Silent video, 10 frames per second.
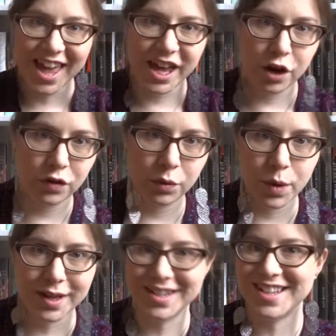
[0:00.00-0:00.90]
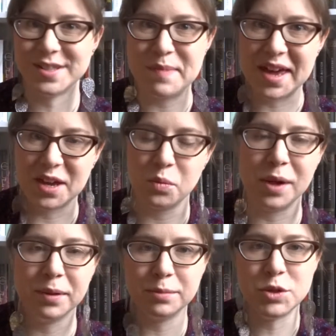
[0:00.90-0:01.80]
Hey everyone, it's Megan.
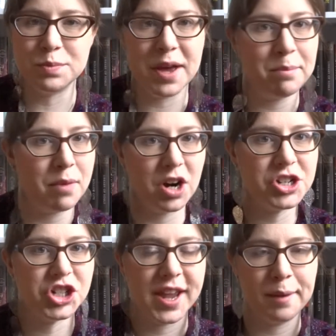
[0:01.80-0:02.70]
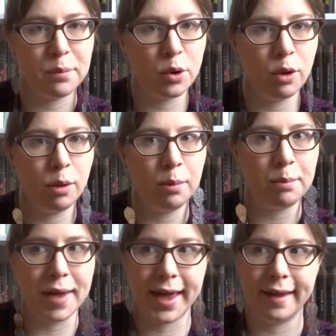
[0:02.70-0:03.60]
Welcome to my March, April,
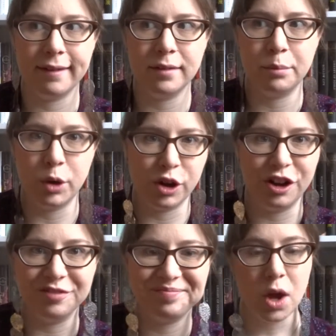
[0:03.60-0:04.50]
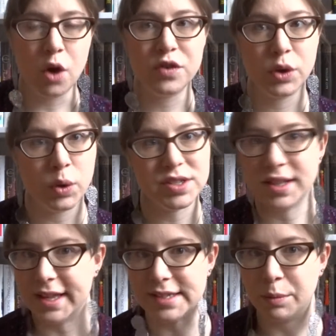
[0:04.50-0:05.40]
May book haul. Over the course of
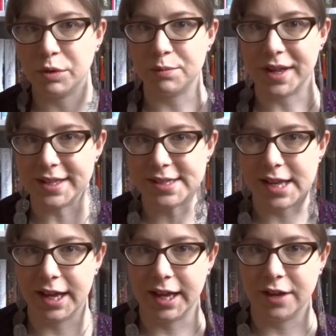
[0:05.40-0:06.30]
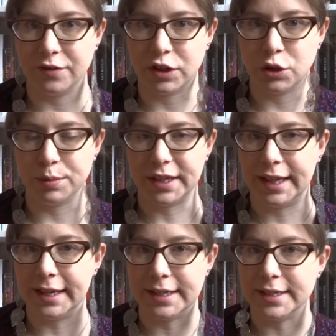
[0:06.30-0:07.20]
the last couple of months, I have
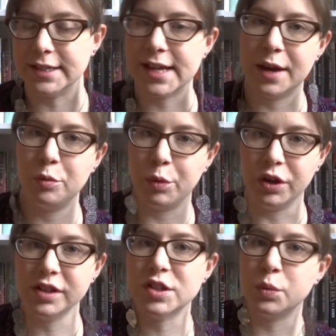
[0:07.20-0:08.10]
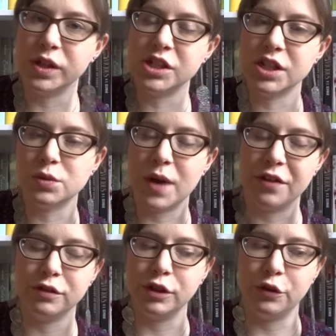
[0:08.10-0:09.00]
accumulated 10 books, which is
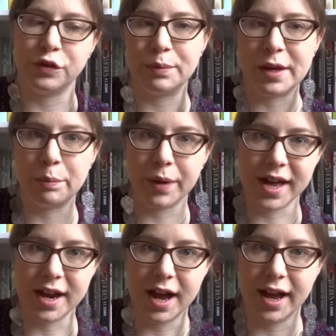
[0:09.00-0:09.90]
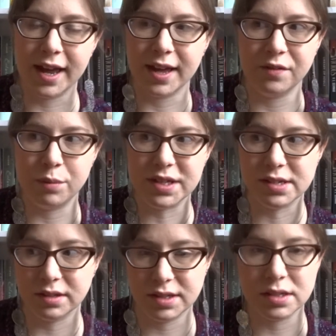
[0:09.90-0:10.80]
rather low for me, but I have
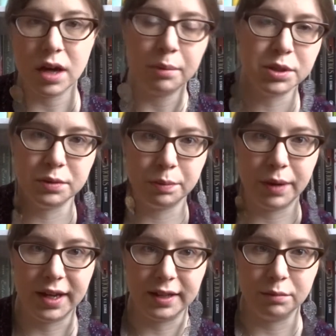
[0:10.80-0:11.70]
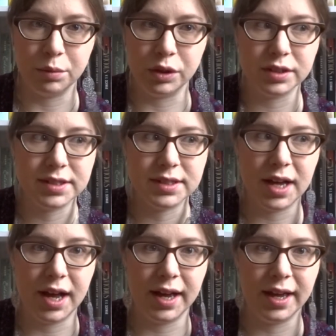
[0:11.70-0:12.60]
basically stopped buying books.
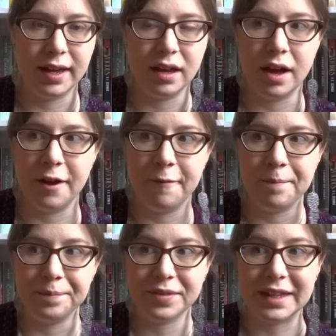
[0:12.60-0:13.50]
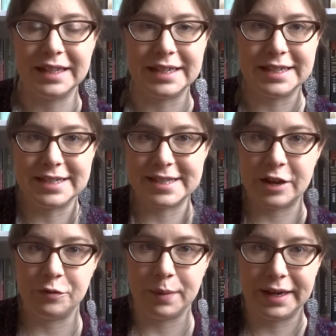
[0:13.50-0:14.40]
I um, need to
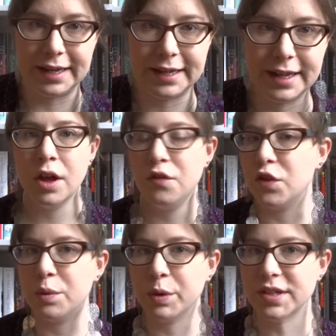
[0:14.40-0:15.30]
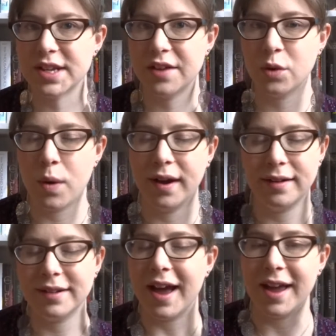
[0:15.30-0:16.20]
save money. For the books that I've
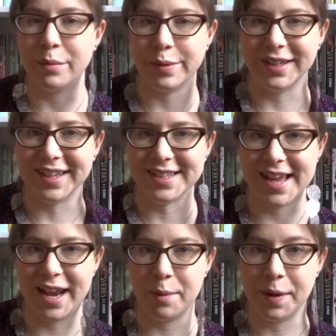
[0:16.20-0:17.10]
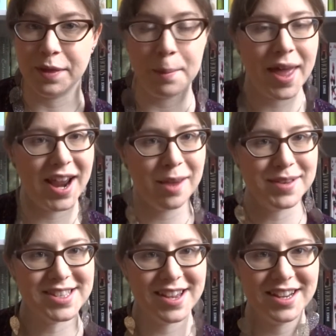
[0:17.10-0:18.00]
acquired, I am really excited about them and I am
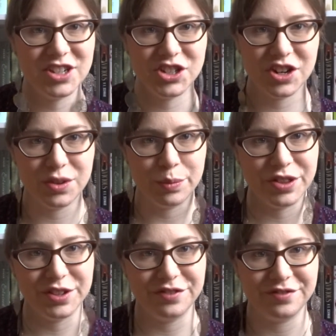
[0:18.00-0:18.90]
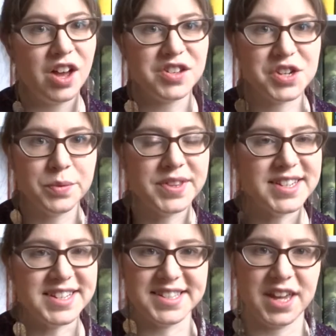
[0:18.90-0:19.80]
excited to share them with you. I'll start with
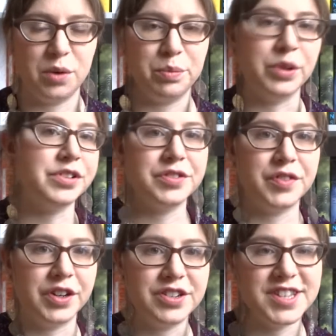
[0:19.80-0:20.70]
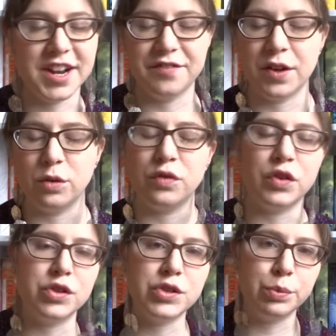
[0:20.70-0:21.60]
the discount books first that I found
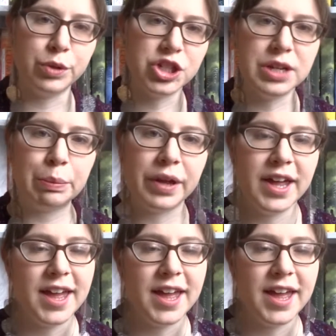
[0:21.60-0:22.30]
for super cheap.